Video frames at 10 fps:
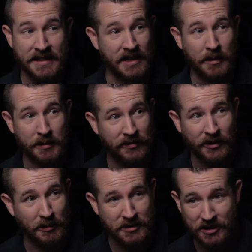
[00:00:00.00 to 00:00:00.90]
a zombie
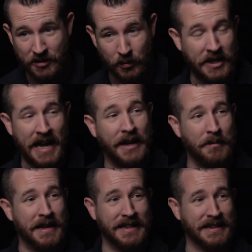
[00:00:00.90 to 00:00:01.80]
film. It's just a
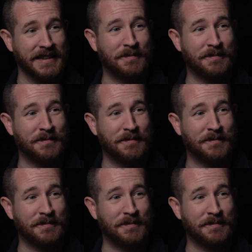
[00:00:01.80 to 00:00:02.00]
reanimated